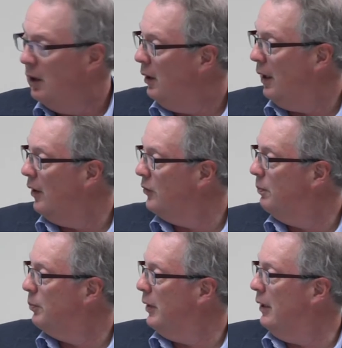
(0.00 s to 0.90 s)
has
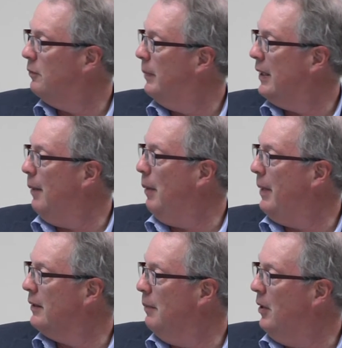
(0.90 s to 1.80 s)
pretty, it's become
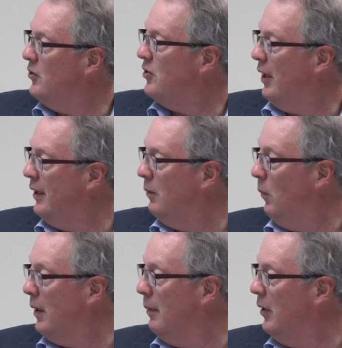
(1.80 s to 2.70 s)
about the most cited,
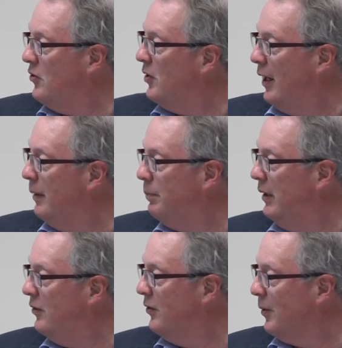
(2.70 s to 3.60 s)
one of the most cited
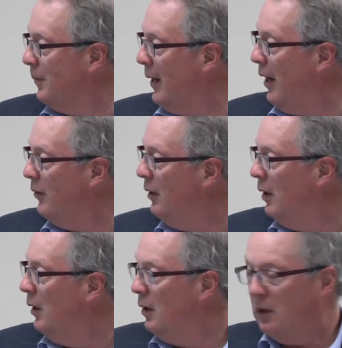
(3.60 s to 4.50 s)
pieces around.
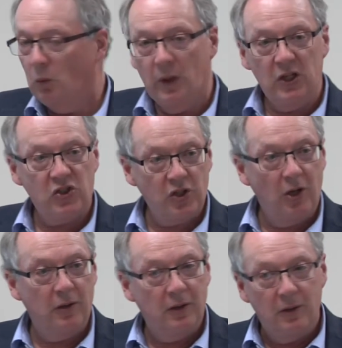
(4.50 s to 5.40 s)
We
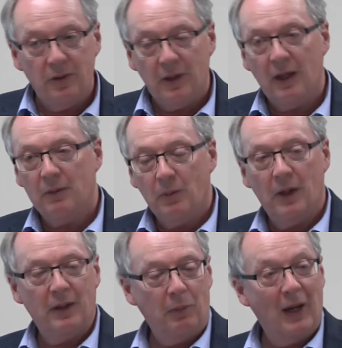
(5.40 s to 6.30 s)
show you that,
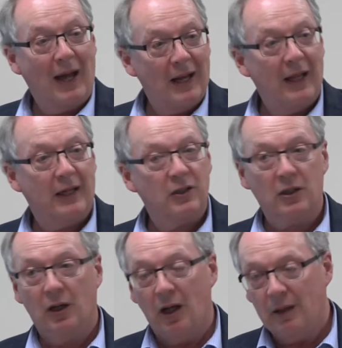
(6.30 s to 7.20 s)
but what I like to
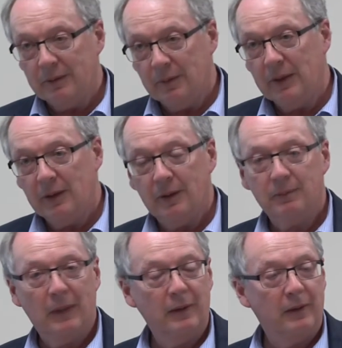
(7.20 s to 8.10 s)
call, I mean,
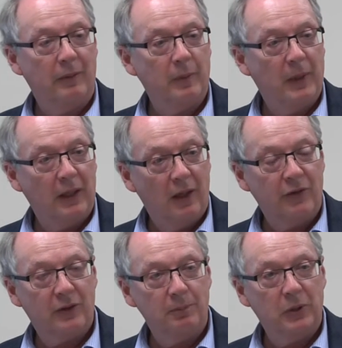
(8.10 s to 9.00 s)
everybody
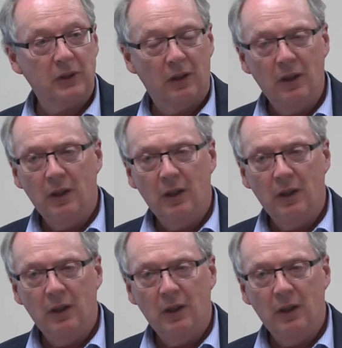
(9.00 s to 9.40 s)
else can put their,